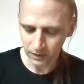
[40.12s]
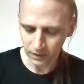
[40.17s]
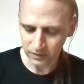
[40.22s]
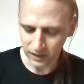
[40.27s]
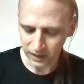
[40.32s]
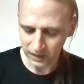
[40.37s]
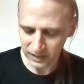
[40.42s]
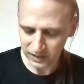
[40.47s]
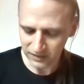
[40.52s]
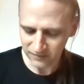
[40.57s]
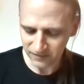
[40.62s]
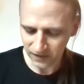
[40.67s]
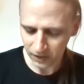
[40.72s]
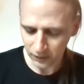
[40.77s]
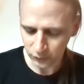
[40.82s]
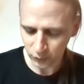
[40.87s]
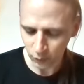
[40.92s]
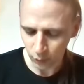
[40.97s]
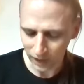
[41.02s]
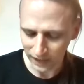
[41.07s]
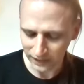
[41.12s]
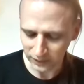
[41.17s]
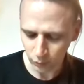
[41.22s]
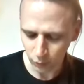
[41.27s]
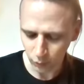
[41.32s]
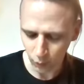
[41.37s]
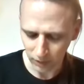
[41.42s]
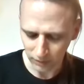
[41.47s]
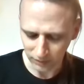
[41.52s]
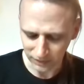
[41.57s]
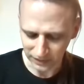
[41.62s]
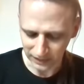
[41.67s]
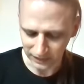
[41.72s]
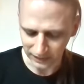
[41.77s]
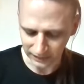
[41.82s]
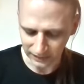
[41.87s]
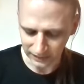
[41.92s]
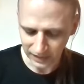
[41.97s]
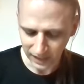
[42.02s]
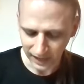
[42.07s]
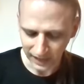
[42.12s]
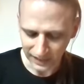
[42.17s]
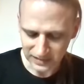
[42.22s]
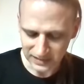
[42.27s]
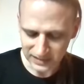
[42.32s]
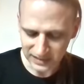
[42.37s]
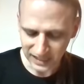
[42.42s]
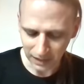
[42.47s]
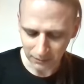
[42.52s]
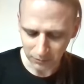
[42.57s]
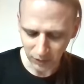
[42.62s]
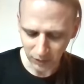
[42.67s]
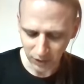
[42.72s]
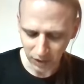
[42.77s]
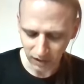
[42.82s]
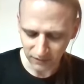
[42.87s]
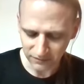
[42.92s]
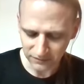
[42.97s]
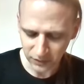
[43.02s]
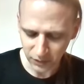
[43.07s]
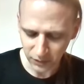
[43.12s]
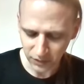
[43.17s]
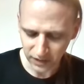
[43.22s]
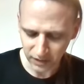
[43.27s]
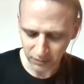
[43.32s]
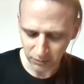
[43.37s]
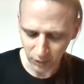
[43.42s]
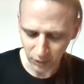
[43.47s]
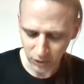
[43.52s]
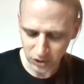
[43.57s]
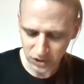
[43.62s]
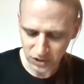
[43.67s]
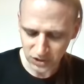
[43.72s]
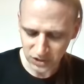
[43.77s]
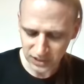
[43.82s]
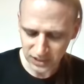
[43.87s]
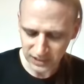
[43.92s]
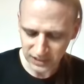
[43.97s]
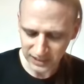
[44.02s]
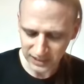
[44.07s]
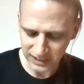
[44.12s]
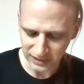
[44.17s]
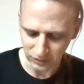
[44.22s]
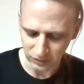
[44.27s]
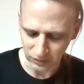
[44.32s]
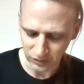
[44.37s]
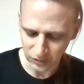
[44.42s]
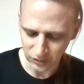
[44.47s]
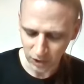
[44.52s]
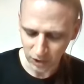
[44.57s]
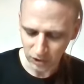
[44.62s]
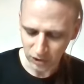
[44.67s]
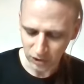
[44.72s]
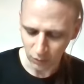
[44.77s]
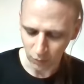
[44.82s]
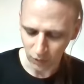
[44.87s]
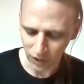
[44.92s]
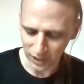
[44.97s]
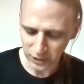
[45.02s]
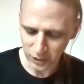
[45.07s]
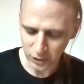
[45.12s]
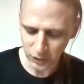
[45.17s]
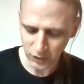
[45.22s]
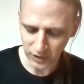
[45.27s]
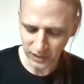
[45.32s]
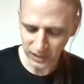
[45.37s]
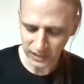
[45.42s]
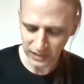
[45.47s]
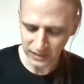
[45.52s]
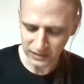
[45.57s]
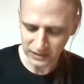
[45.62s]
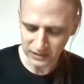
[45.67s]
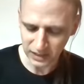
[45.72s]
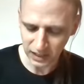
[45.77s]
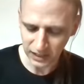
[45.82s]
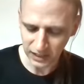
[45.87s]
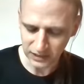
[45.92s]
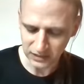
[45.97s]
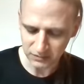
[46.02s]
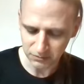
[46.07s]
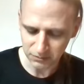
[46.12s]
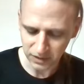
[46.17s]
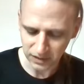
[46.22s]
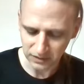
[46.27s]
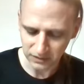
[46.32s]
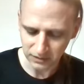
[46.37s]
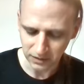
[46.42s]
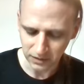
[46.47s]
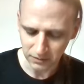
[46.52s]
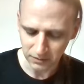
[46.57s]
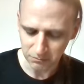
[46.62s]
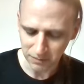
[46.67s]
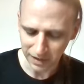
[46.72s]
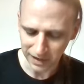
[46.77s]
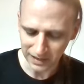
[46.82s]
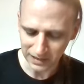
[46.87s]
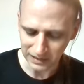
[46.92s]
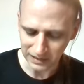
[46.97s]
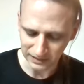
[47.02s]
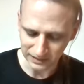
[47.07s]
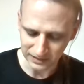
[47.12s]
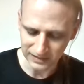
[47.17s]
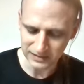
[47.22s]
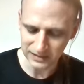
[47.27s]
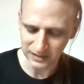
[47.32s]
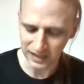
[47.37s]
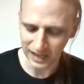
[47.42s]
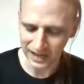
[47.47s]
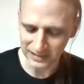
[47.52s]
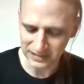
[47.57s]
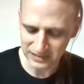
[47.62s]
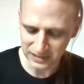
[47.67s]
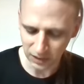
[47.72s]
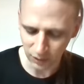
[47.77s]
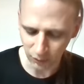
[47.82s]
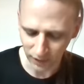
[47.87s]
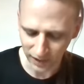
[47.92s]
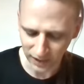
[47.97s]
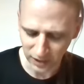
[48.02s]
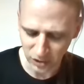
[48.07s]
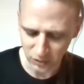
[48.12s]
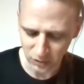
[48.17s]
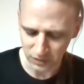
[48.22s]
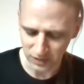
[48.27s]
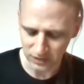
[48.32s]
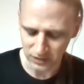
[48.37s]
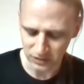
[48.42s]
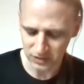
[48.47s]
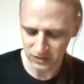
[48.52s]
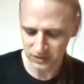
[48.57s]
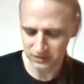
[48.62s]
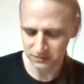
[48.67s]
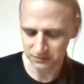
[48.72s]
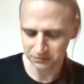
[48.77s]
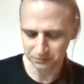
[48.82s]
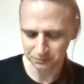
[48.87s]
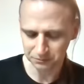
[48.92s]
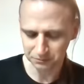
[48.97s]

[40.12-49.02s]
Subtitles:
Then he felt quite warm again and scampered off to the emergency kennels to watch the king's huntsman making his last arrangements.